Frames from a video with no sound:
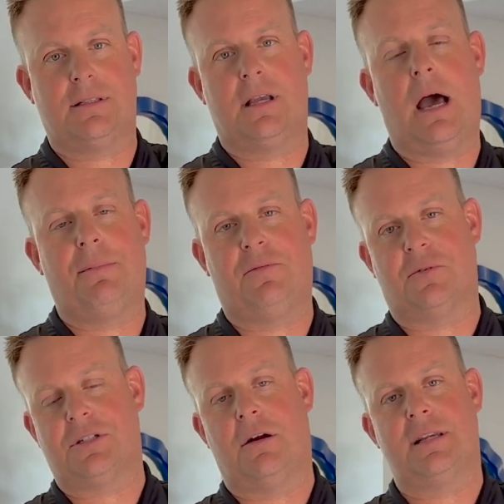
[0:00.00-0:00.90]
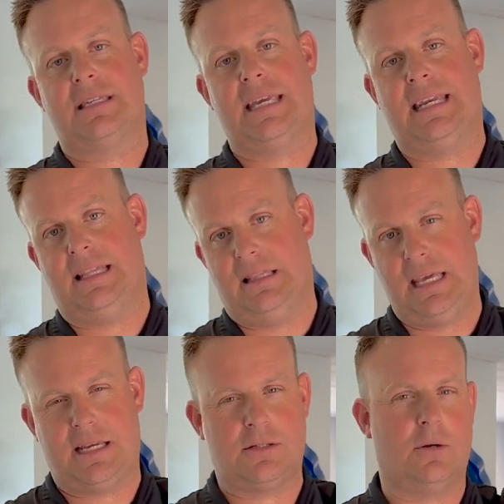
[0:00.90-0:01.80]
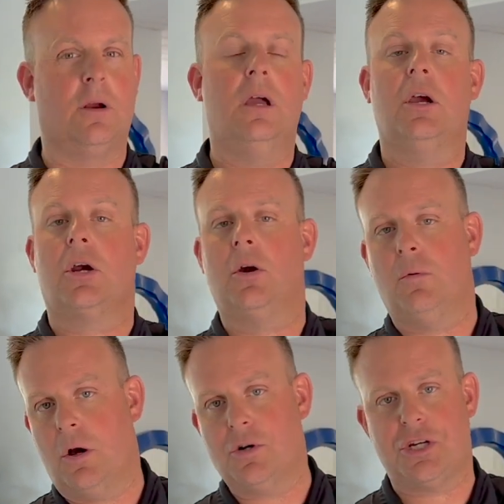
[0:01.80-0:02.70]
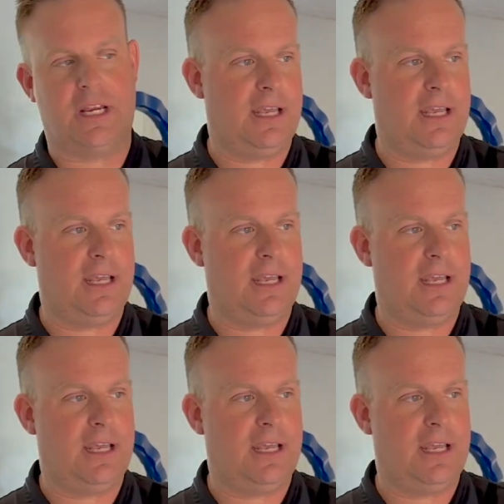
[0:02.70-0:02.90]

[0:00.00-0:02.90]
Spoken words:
top if we're starting to see any leaks or corrosion.